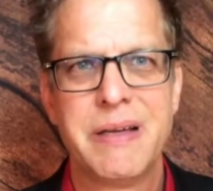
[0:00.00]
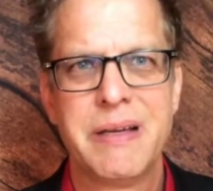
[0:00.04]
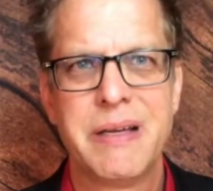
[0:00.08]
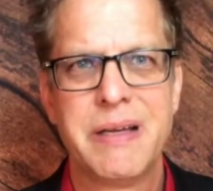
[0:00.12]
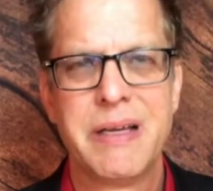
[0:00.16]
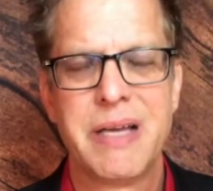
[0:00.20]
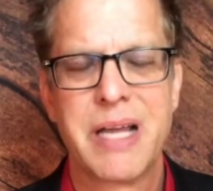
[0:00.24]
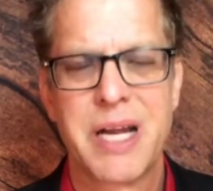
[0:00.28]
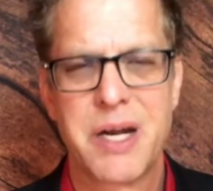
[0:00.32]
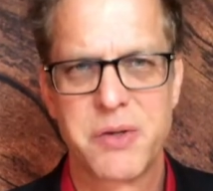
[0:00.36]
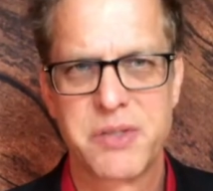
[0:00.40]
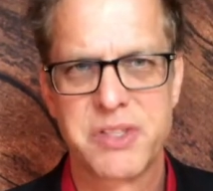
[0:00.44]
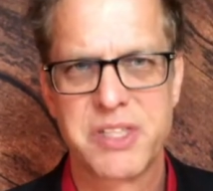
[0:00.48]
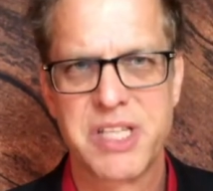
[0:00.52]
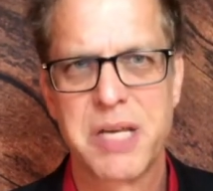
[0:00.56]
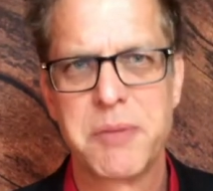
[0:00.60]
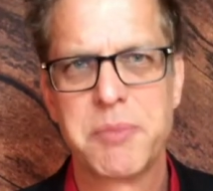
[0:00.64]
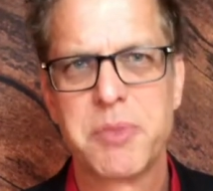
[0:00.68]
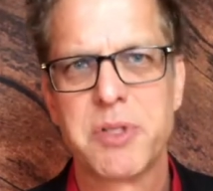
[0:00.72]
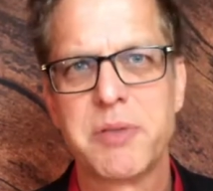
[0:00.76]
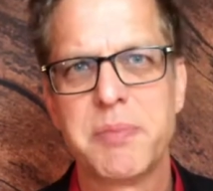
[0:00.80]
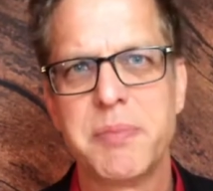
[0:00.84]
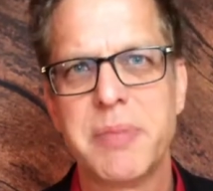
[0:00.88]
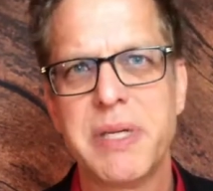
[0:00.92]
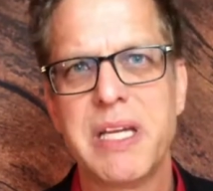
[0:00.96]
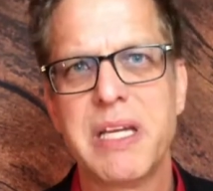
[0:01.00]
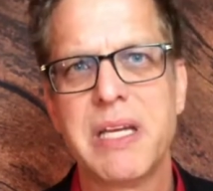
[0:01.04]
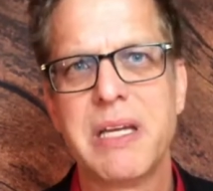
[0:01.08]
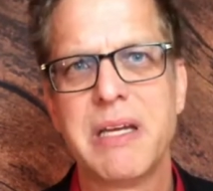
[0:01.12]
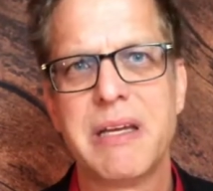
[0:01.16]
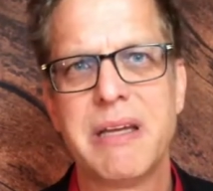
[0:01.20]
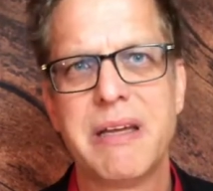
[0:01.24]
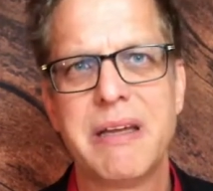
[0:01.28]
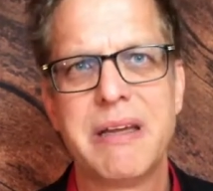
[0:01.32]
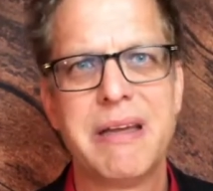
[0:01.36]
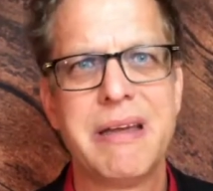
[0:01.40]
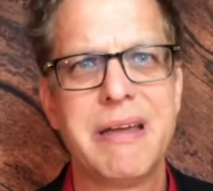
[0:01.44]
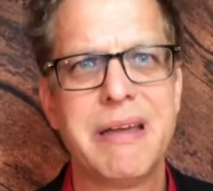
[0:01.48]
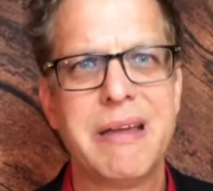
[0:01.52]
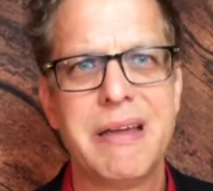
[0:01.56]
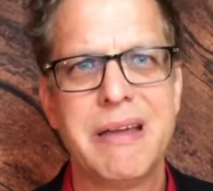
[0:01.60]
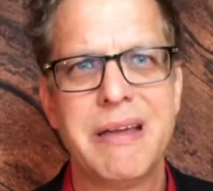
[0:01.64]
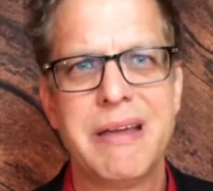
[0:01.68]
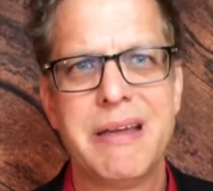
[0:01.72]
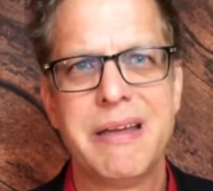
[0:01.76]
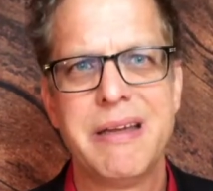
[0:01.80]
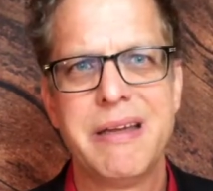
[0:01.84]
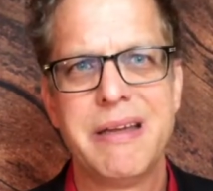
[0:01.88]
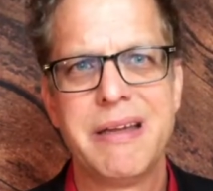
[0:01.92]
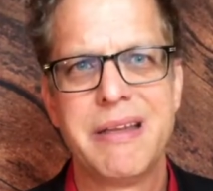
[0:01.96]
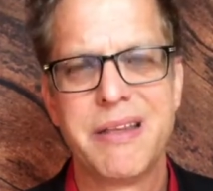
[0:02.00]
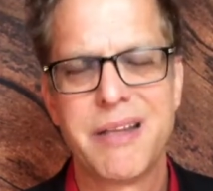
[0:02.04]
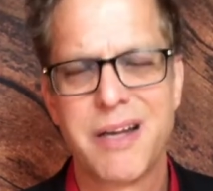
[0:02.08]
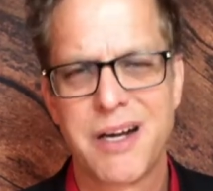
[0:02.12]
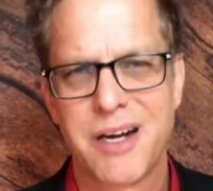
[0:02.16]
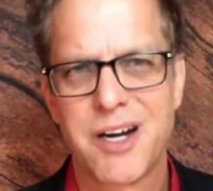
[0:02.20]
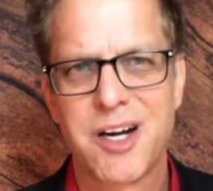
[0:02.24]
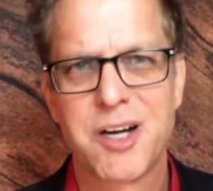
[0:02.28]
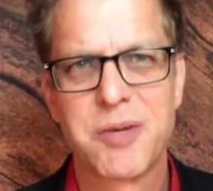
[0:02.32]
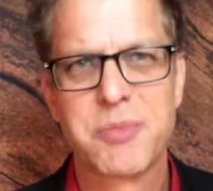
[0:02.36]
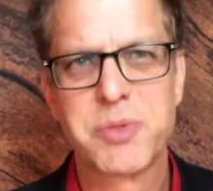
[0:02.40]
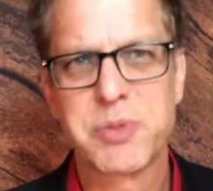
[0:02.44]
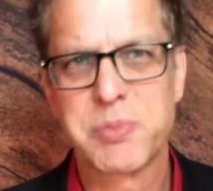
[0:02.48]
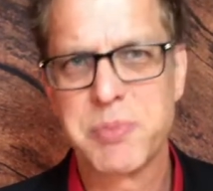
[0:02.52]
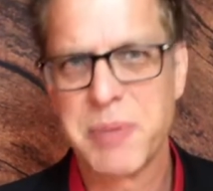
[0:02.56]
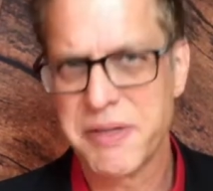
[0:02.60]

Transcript: And I was able to be in the arms of my